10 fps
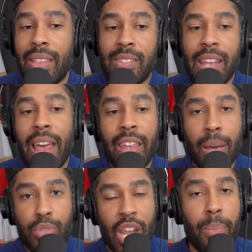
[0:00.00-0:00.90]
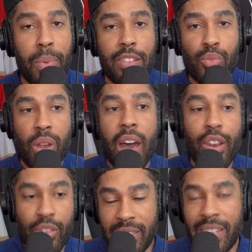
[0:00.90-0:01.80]
the Stanley Cup champions would
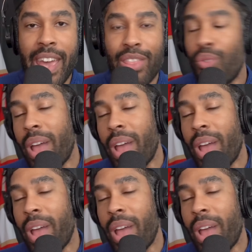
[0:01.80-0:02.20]
understand the